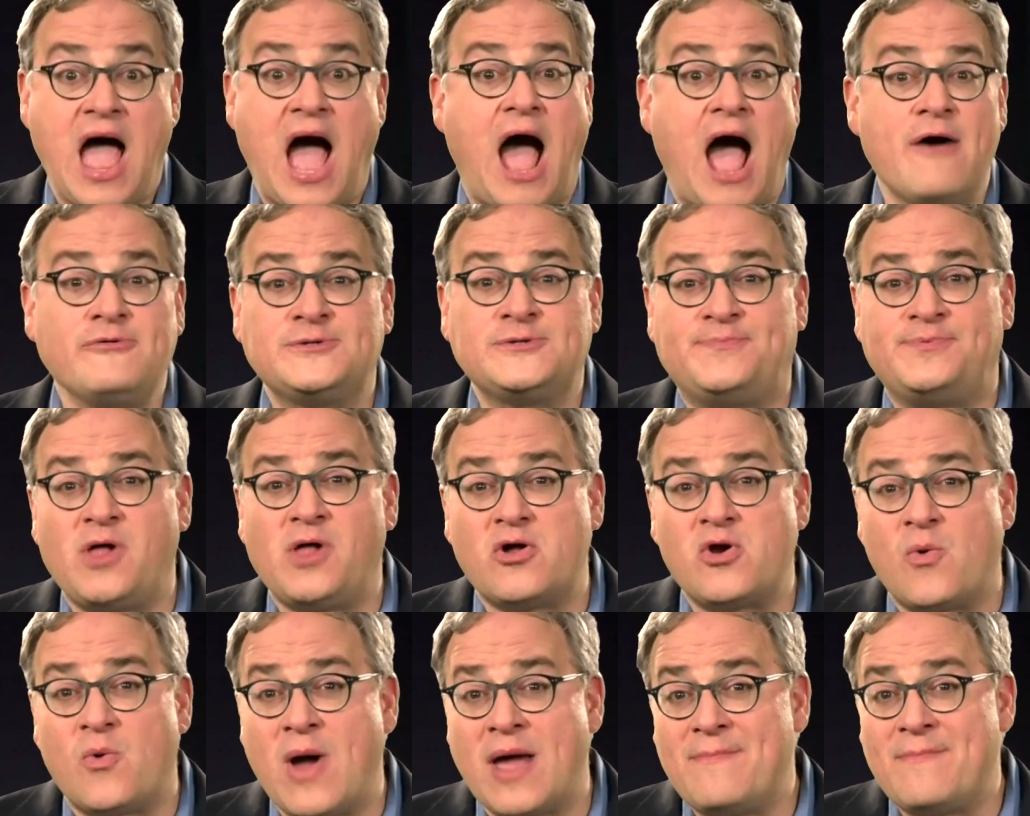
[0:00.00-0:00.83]
I was
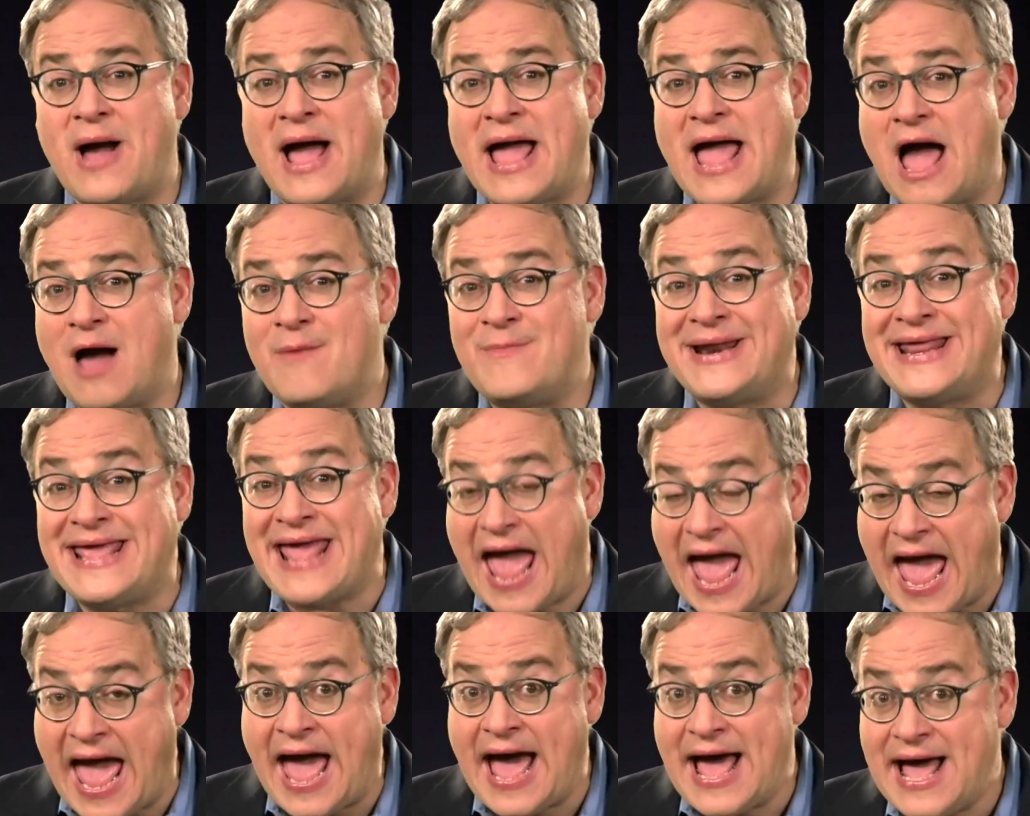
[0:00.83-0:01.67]
blown away by how
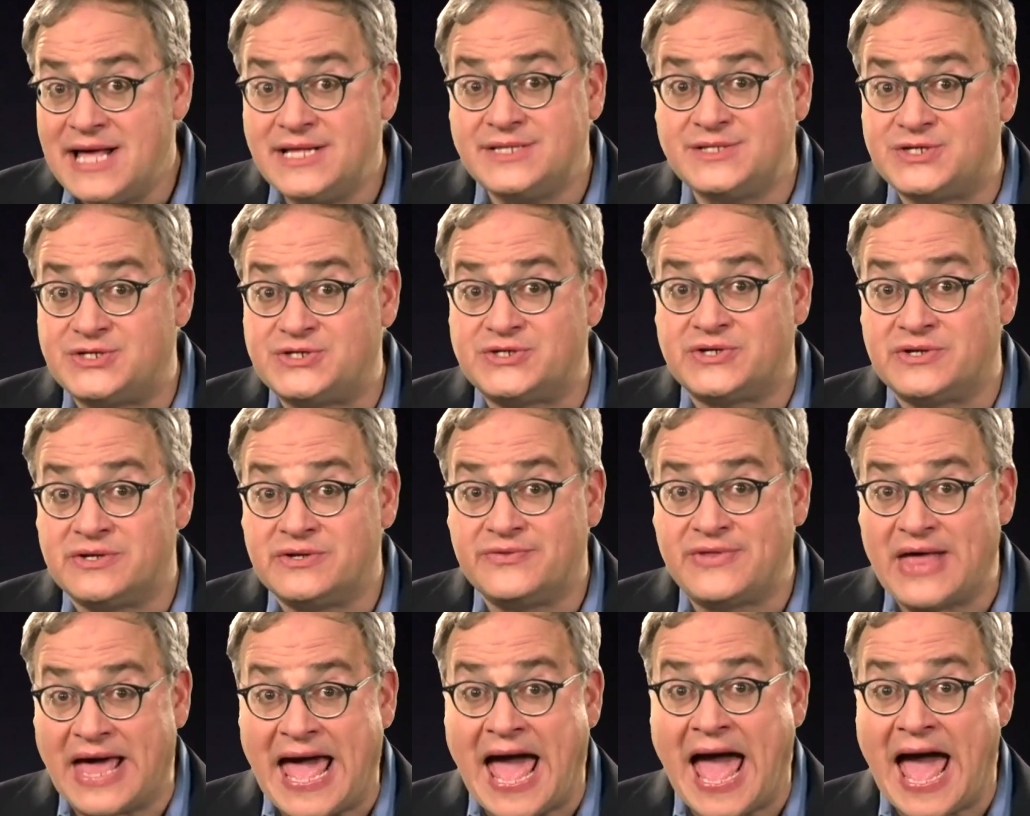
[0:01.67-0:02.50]
many ads
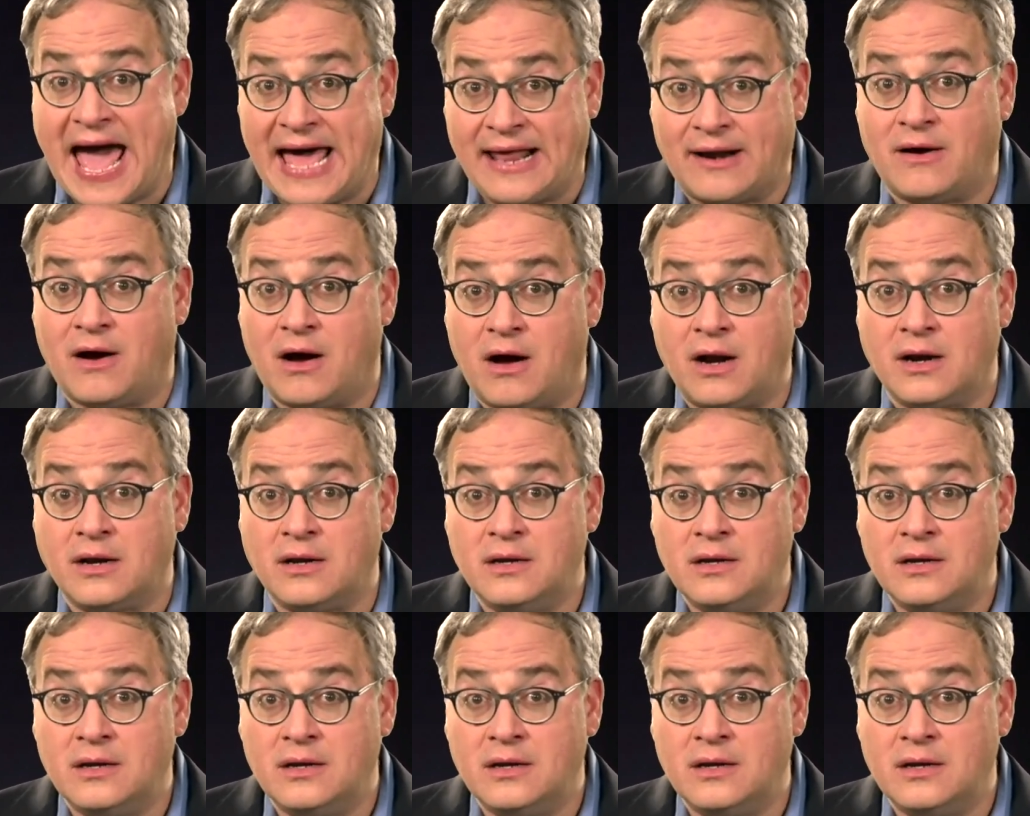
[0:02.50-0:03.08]
they had on.